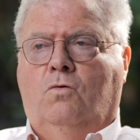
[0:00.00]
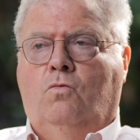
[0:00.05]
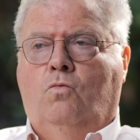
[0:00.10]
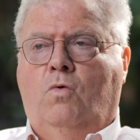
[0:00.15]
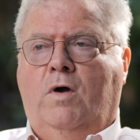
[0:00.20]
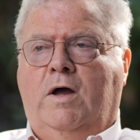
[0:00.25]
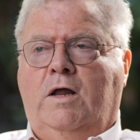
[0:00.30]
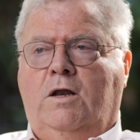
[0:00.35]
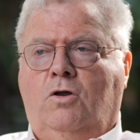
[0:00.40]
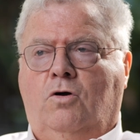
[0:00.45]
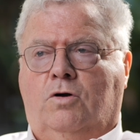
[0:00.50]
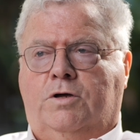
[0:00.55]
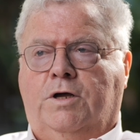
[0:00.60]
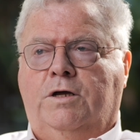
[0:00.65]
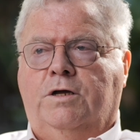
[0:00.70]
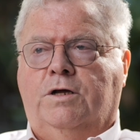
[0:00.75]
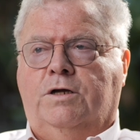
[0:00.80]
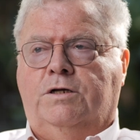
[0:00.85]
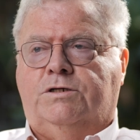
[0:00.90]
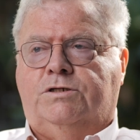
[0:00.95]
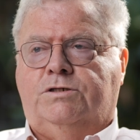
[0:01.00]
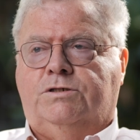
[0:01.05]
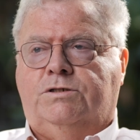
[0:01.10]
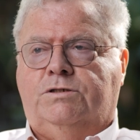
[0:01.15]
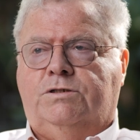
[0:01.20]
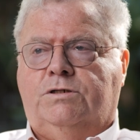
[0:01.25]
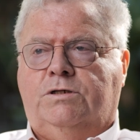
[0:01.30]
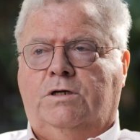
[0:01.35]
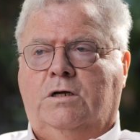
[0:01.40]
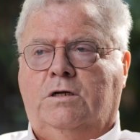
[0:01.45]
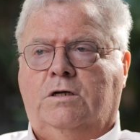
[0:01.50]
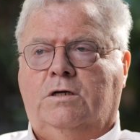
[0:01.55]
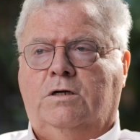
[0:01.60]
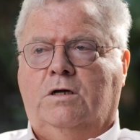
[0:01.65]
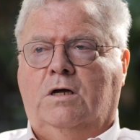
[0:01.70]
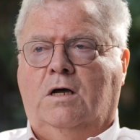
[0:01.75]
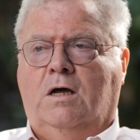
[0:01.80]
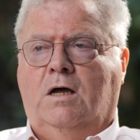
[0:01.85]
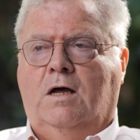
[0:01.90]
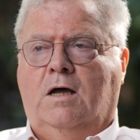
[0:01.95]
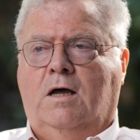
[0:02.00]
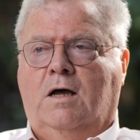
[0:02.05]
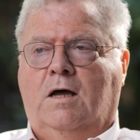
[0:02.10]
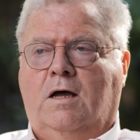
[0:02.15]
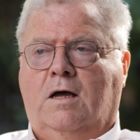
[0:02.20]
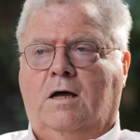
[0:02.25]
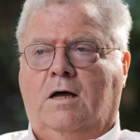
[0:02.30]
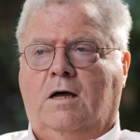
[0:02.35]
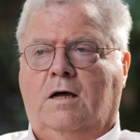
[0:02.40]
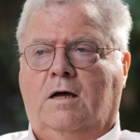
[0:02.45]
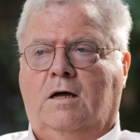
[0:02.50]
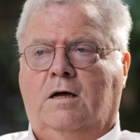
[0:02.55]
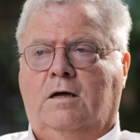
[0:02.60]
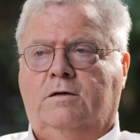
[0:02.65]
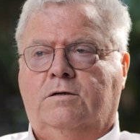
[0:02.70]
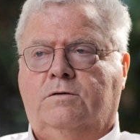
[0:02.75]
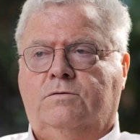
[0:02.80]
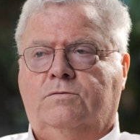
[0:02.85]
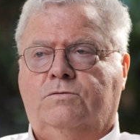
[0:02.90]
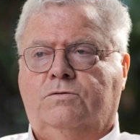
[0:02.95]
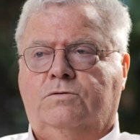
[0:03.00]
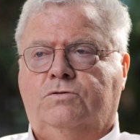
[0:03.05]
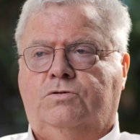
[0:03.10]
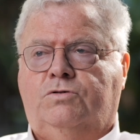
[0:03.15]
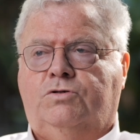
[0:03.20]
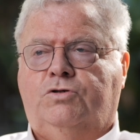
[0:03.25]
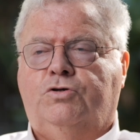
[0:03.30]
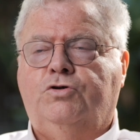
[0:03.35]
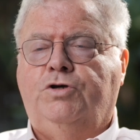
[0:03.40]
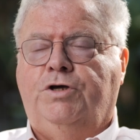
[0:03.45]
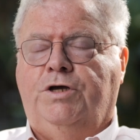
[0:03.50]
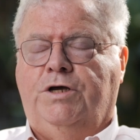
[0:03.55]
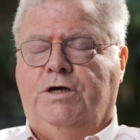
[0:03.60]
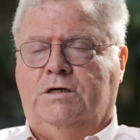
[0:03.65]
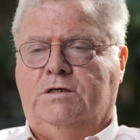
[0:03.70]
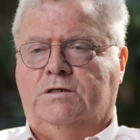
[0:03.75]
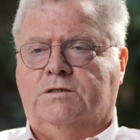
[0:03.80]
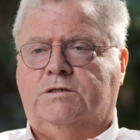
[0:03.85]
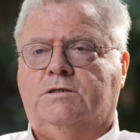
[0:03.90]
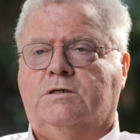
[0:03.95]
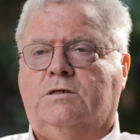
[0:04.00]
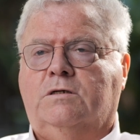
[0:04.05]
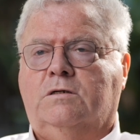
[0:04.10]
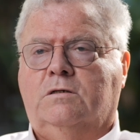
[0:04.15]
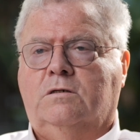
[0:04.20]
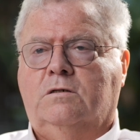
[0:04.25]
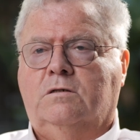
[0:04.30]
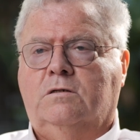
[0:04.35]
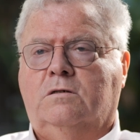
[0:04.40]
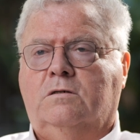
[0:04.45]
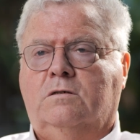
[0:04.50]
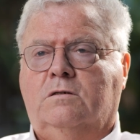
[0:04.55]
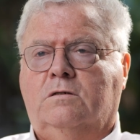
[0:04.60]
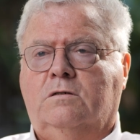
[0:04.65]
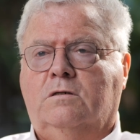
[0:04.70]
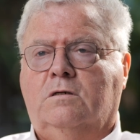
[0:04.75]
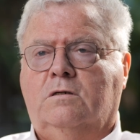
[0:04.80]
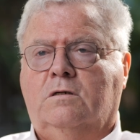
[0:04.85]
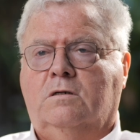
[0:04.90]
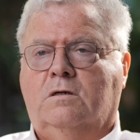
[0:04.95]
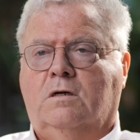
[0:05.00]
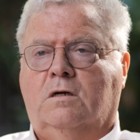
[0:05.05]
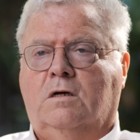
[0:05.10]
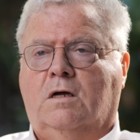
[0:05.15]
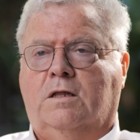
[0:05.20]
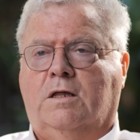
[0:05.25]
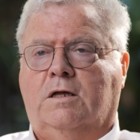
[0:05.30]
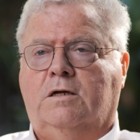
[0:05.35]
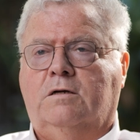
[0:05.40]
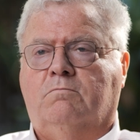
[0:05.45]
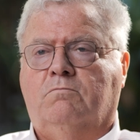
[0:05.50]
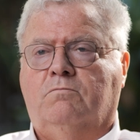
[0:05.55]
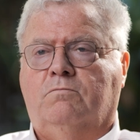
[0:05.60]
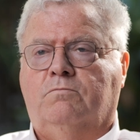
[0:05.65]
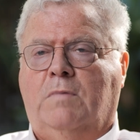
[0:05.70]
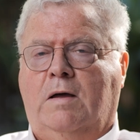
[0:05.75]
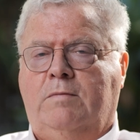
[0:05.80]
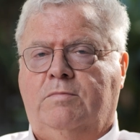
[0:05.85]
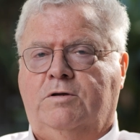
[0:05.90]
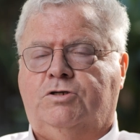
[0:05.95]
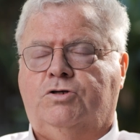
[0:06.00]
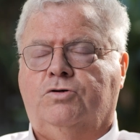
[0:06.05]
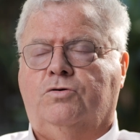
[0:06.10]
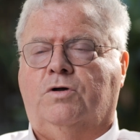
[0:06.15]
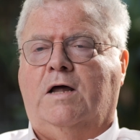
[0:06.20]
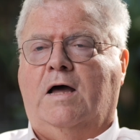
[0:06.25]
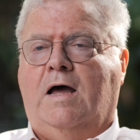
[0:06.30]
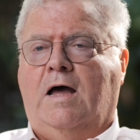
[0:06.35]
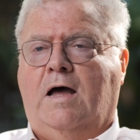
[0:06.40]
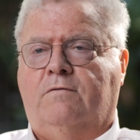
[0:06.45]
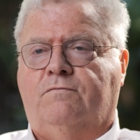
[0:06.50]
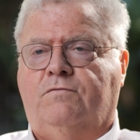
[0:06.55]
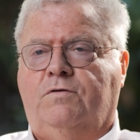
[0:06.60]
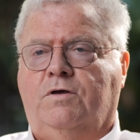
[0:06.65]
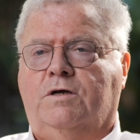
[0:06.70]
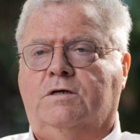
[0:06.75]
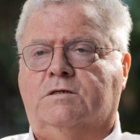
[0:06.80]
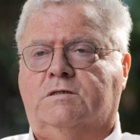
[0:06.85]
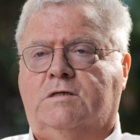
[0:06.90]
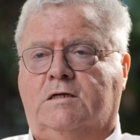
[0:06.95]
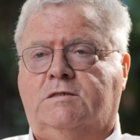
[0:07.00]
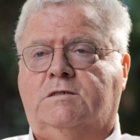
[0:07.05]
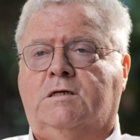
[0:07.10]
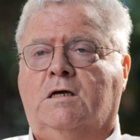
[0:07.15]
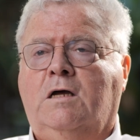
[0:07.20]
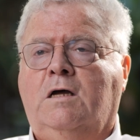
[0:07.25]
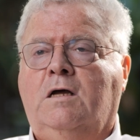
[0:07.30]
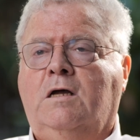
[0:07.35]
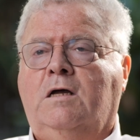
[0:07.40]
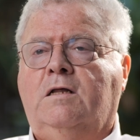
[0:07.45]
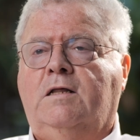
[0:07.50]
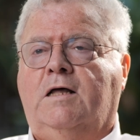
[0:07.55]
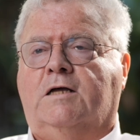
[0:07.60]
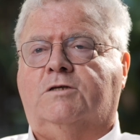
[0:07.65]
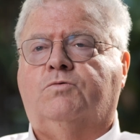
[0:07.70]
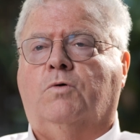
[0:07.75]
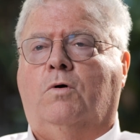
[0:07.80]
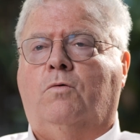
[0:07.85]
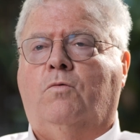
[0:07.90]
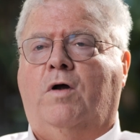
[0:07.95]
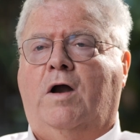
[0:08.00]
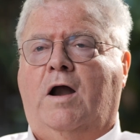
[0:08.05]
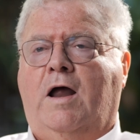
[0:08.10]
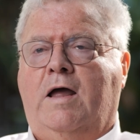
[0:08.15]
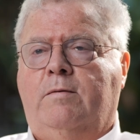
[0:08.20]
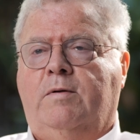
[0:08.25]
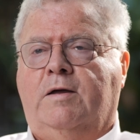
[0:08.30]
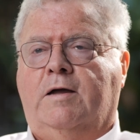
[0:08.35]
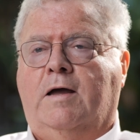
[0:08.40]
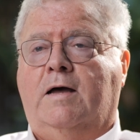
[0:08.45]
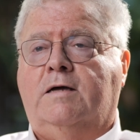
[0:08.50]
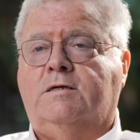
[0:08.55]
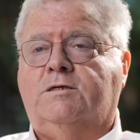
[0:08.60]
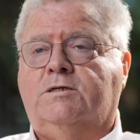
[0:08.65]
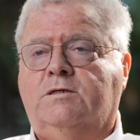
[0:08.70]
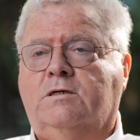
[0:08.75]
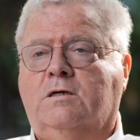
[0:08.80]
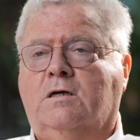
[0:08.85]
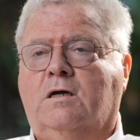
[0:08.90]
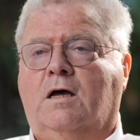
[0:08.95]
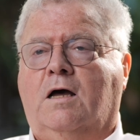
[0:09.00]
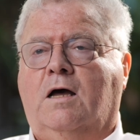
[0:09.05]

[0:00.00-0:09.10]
We're looking at 2 years, I think, maybe 2.5 years. That's what we're aiming at.